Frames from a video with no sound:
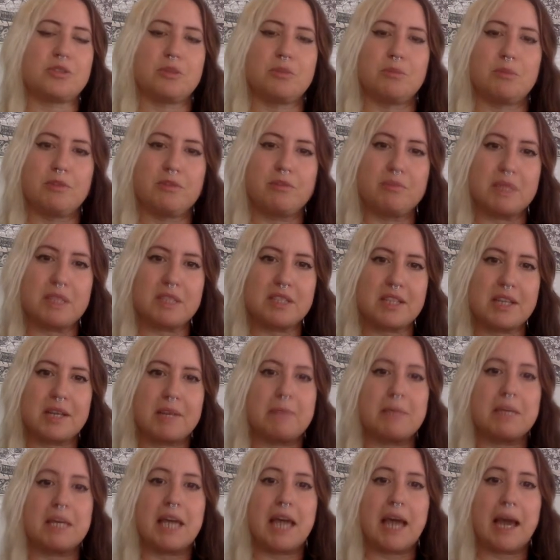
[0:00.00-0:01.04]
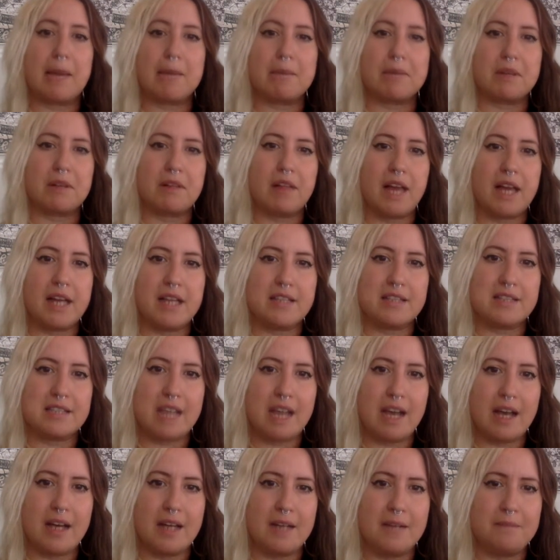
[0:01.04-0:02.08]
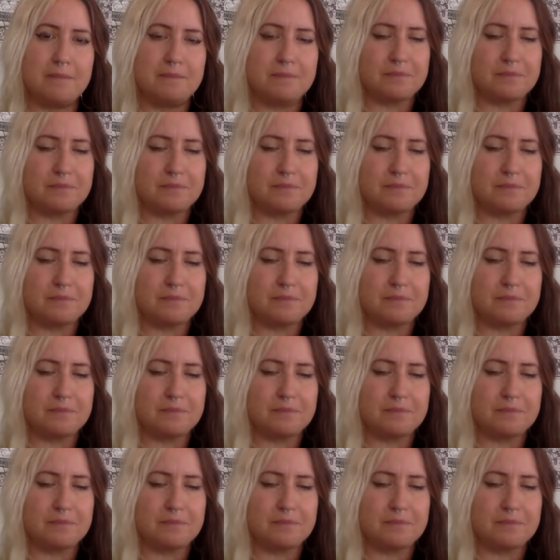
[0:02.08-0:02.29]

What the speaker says: movements can be capitalized on.